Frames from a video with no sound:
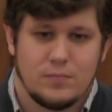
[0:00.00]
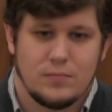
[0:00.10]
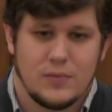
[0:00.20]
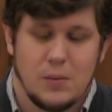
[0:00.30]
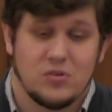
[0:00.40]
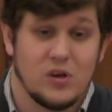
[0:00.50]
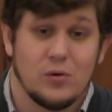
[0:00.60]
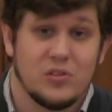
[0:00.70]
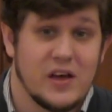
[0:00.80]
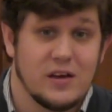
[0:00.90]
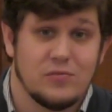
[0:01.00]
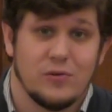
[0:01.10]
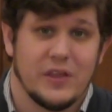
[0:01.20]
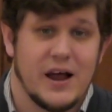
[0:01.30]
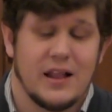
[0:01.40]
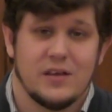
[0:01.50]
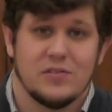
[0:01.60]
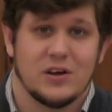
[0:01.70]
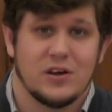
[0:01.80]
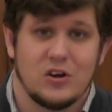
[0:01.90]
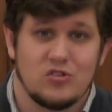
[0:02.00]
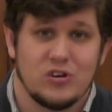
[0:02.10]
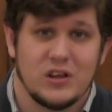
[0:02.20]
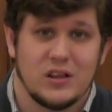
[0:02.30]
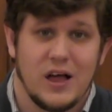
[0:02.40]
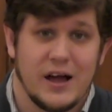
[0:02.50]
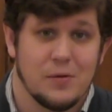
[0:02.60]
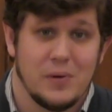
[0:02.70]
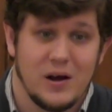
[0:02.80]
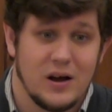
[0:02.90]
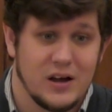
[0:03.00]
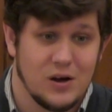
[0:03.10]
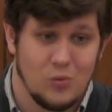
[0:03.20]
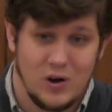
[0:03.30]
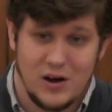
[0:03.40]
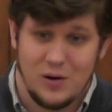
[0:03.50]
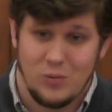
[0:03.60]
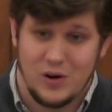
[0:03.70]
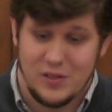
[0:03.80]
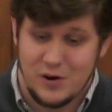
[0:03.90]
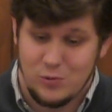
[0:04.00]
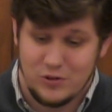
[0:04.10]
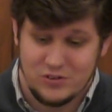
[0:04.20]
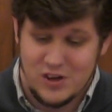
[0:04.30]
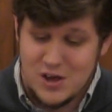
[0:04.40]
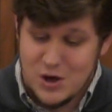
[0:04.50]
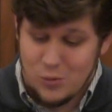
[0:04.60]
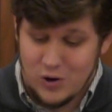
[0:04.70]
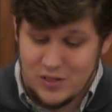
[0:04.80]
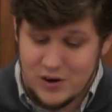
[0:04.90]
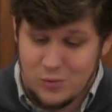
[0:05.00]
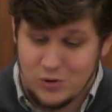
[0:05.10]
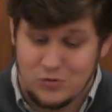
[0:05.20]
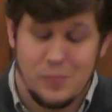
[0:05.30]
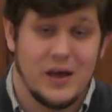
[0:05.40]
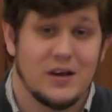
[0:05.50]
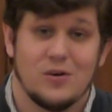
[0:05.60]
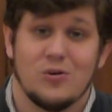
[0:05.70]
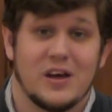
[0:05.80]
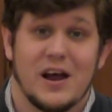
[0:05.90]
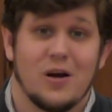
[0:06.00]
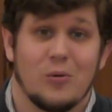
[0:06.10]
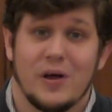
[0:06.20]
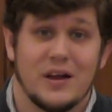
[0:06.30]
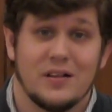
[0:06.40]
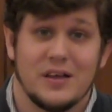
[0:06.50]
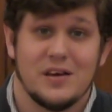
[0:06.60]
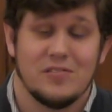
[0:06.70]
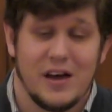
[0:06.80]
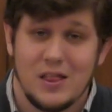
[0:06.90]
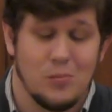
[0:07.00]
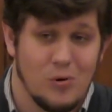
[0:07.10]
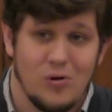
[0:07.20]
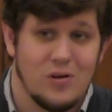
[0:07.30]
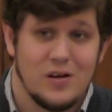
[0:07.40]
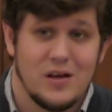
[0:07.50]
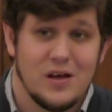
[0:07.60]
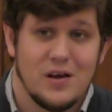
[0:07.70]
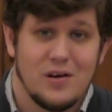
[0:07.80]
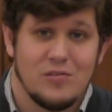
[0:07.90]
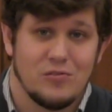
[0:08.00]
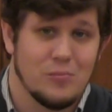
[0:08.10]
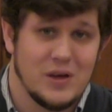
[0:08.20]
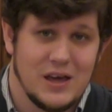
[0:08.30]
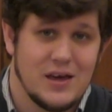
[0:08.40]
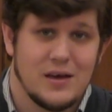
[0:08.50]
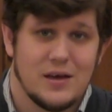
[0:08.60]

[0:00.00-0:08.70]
I'm so thankful that I live in a country like America where there was medical care readily available for me.